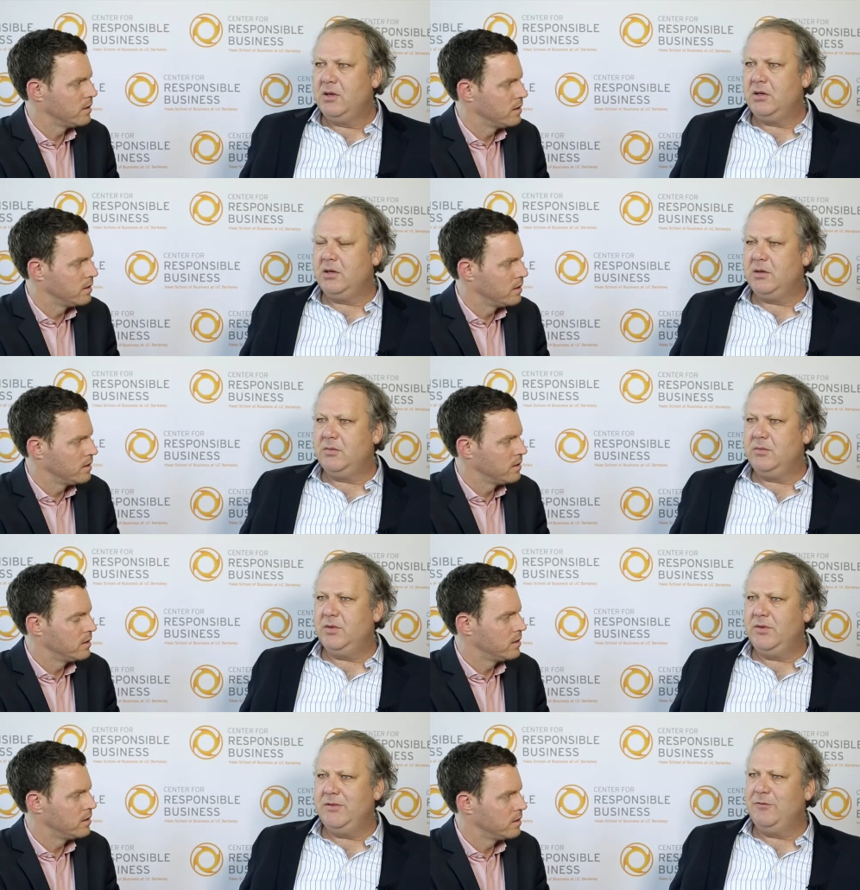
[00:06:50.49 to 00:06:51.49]
Speaker 1: Uh,
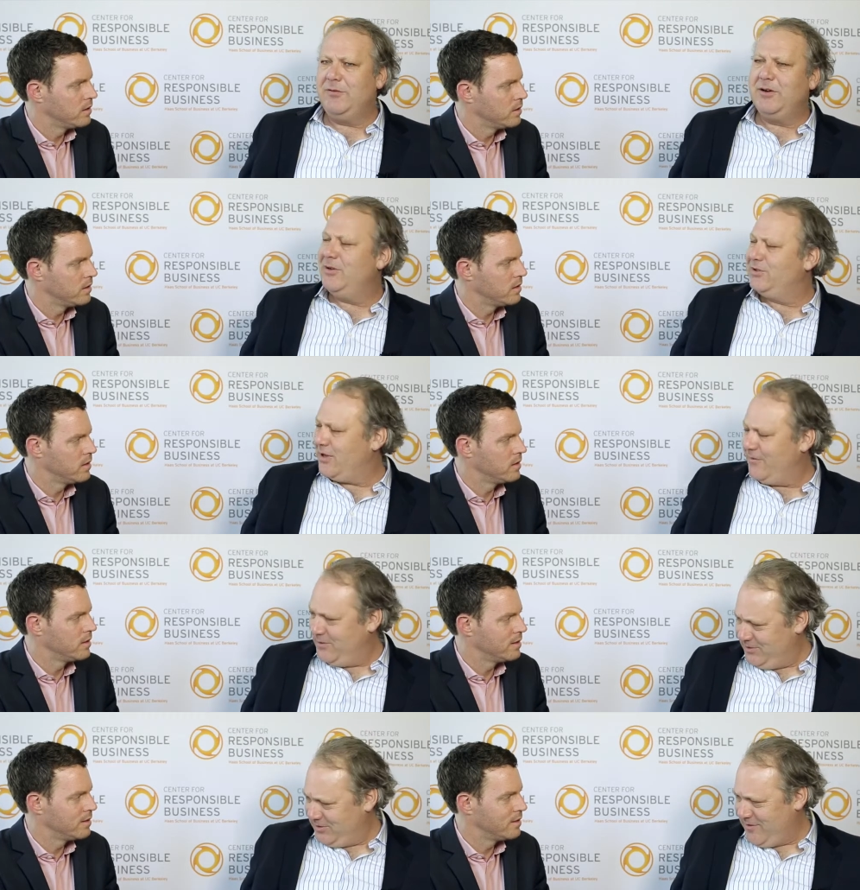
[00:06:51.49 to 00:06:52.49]
but we were very much
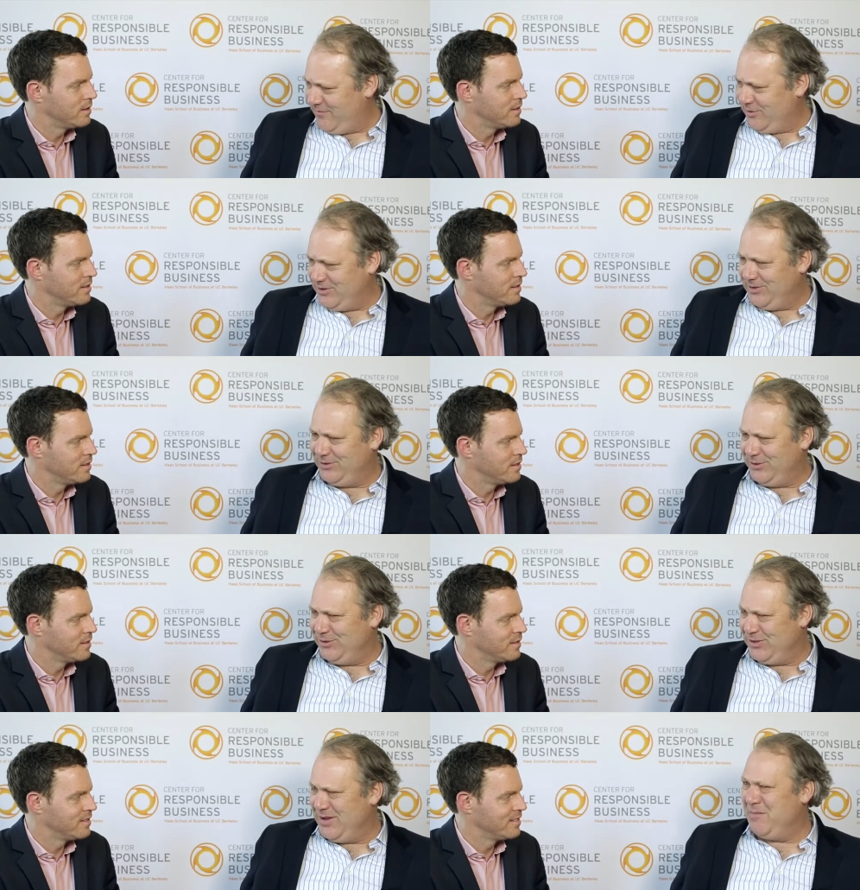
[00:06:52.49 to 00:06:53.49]
having these
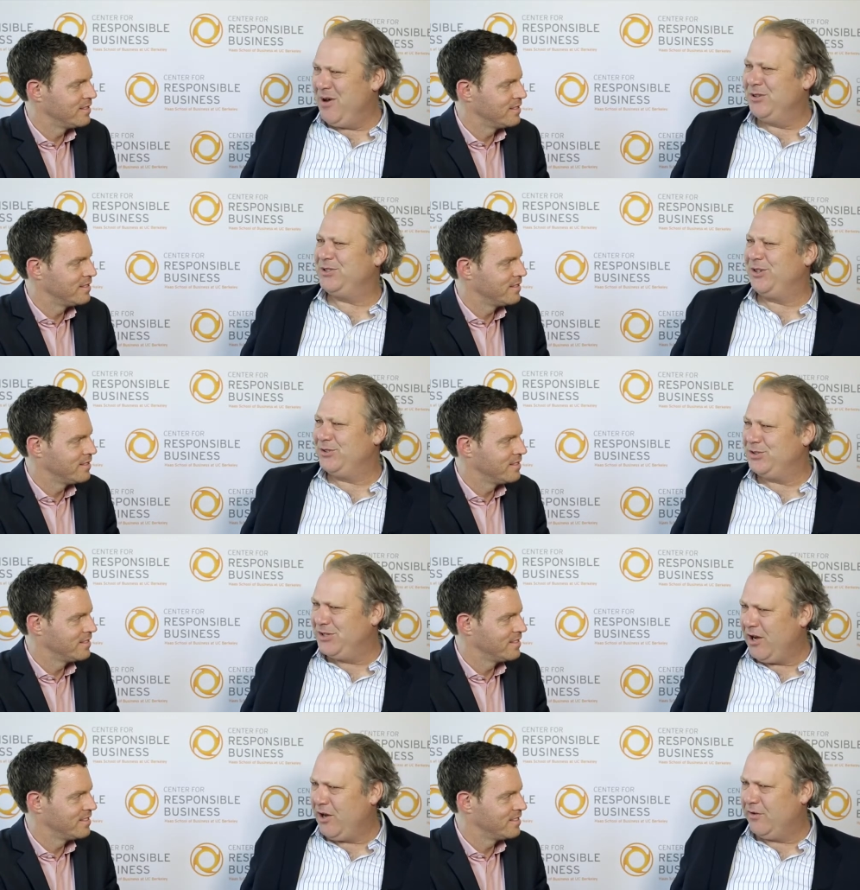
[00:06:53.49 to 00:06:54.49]
conversations amongst
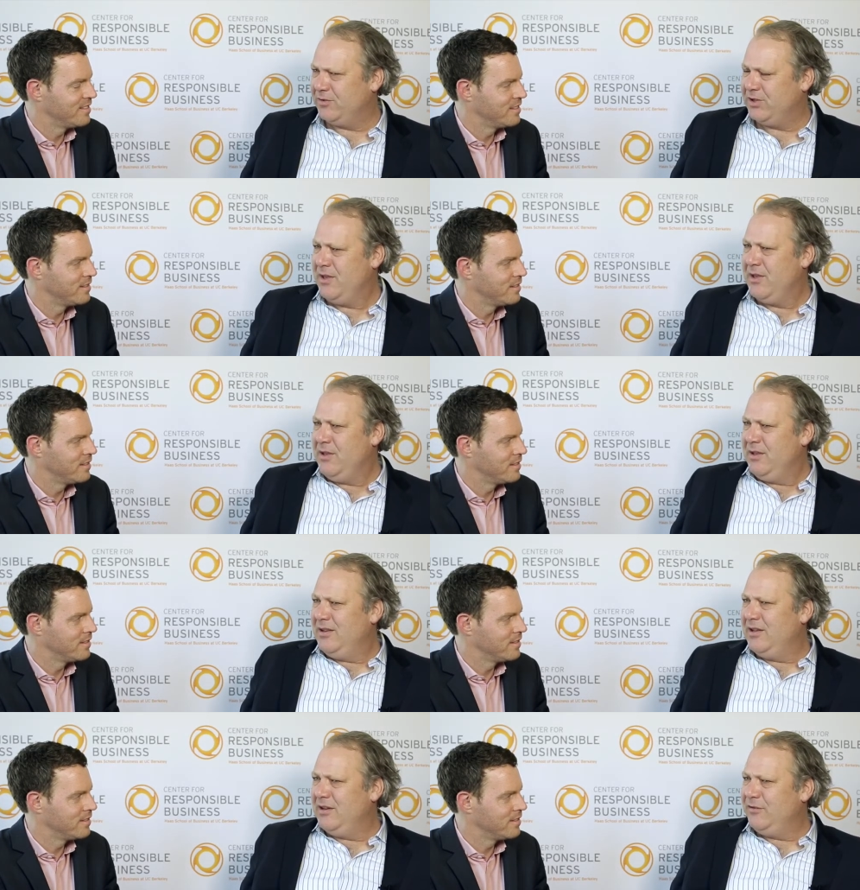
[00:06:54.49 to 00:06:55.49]
ourselves
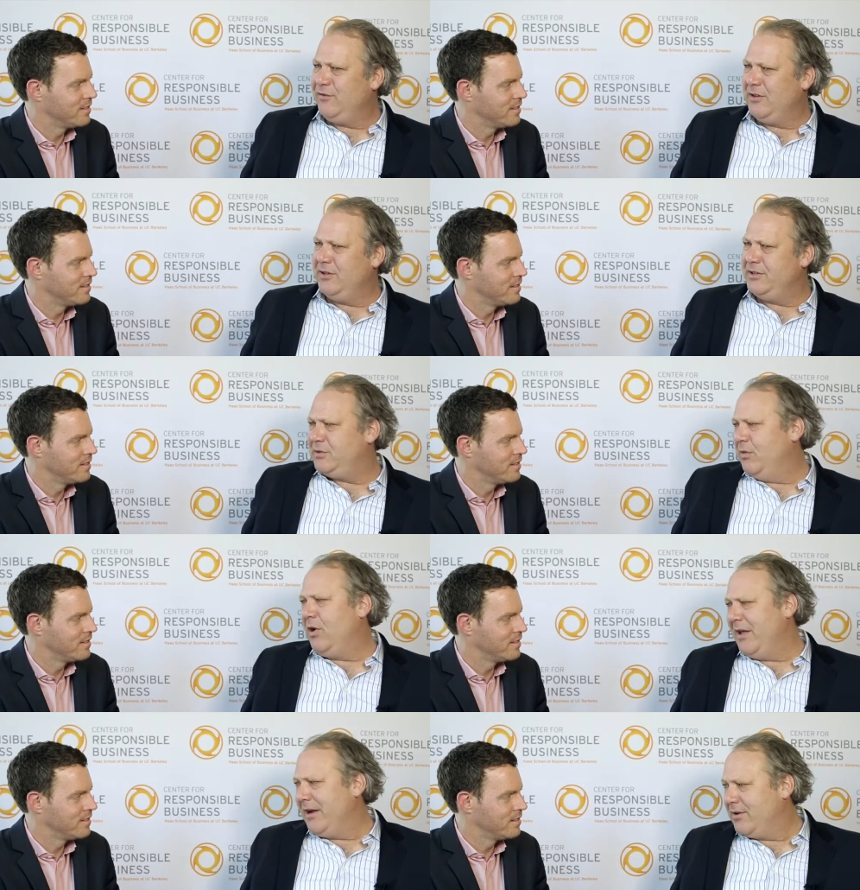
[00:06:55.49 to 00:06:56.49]
in a fairly
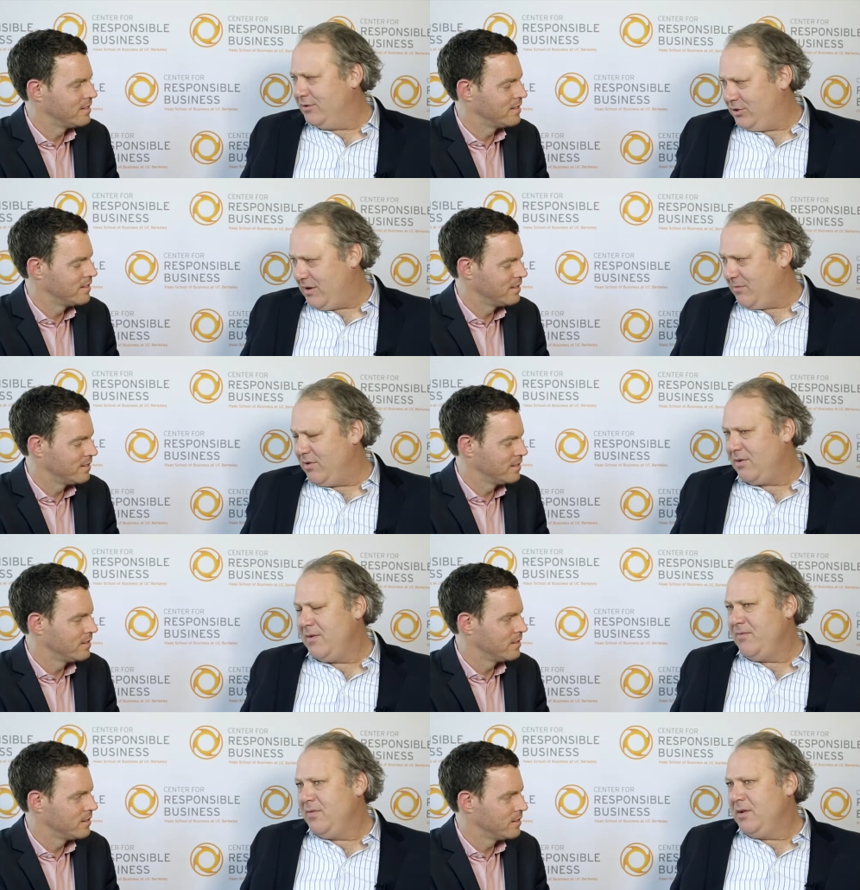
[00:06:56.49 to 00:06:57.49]
small echo
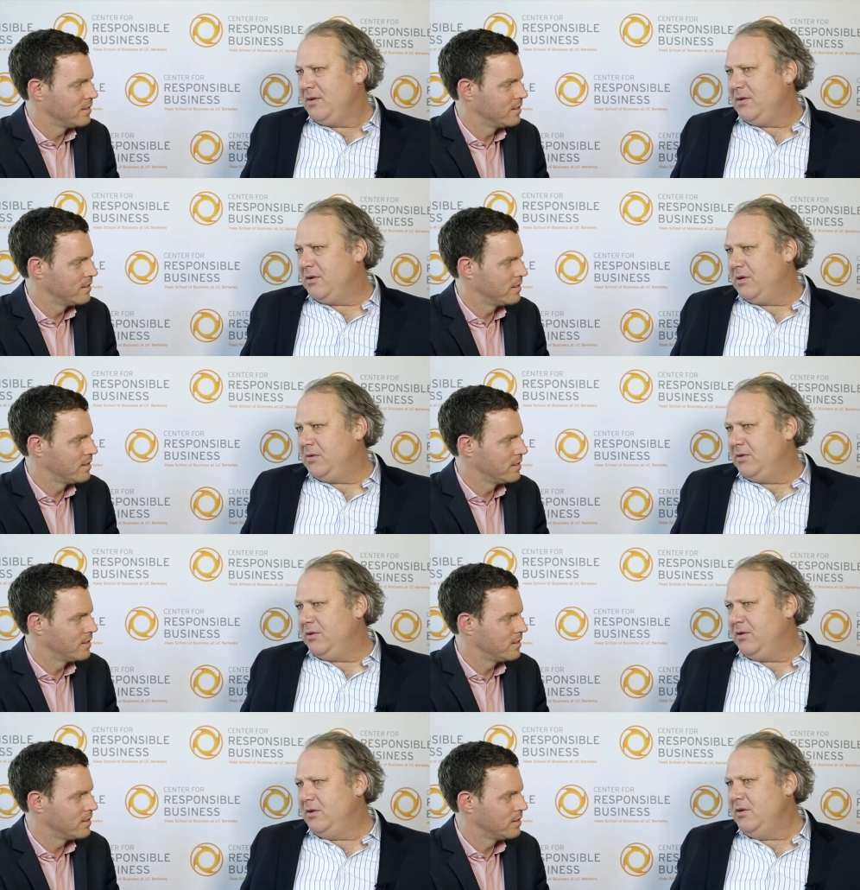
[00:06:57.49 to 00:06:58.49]
chamber. Uh,
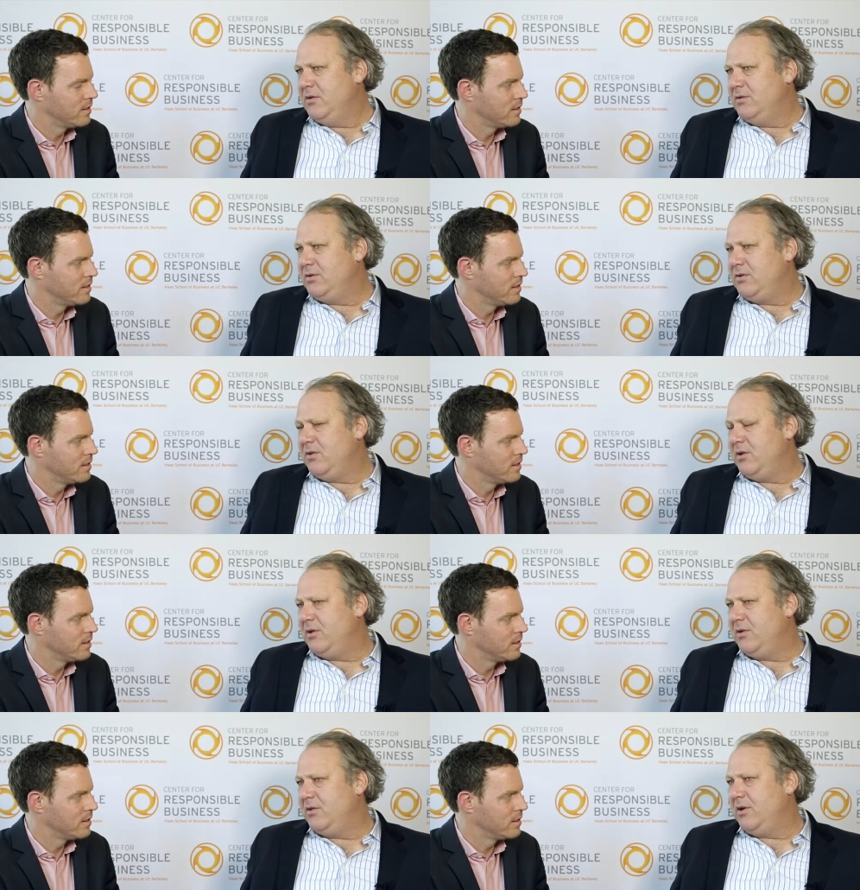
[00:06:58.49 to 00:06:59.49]
the good news,
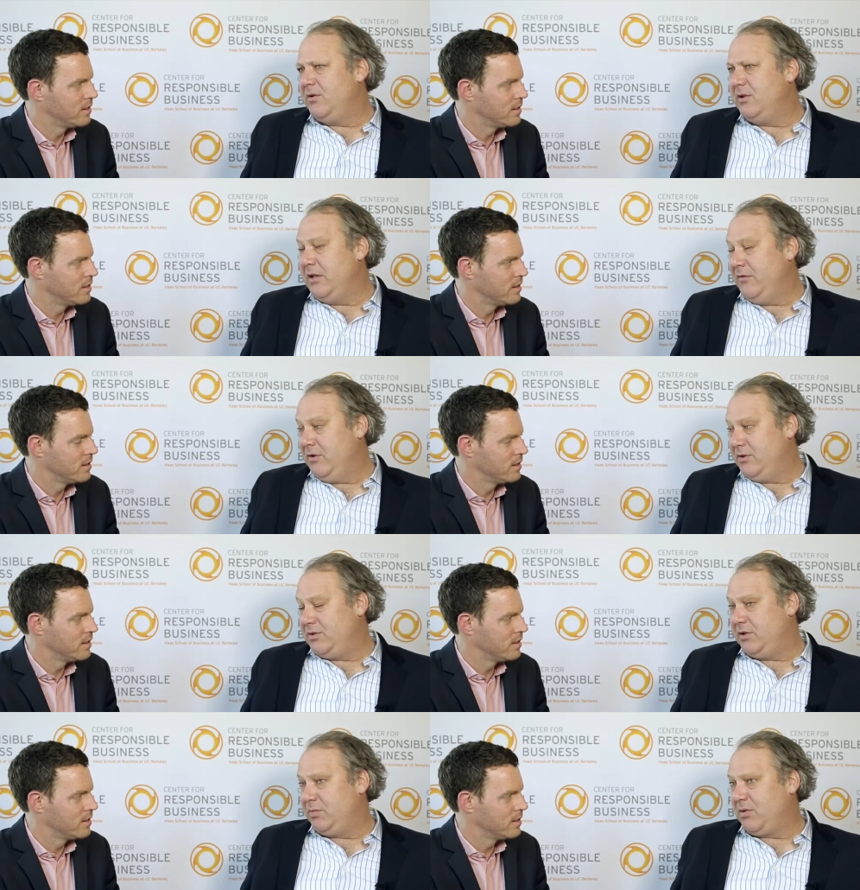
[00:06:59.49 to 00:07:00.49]
uh, though, even
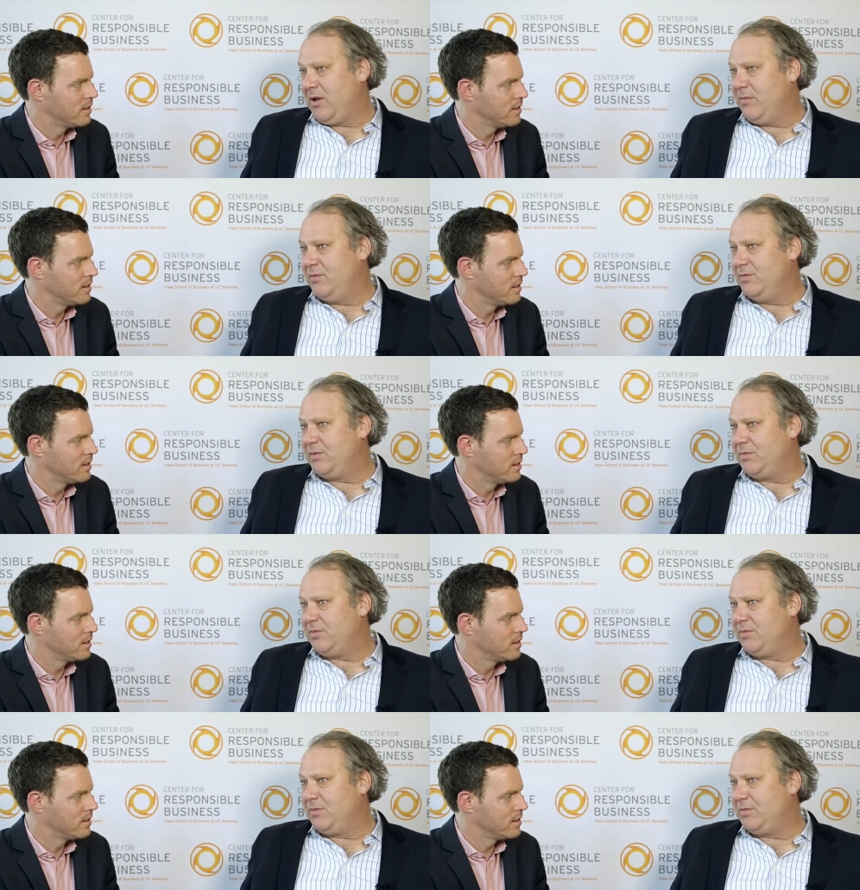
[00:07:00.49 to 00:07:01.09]
as these problems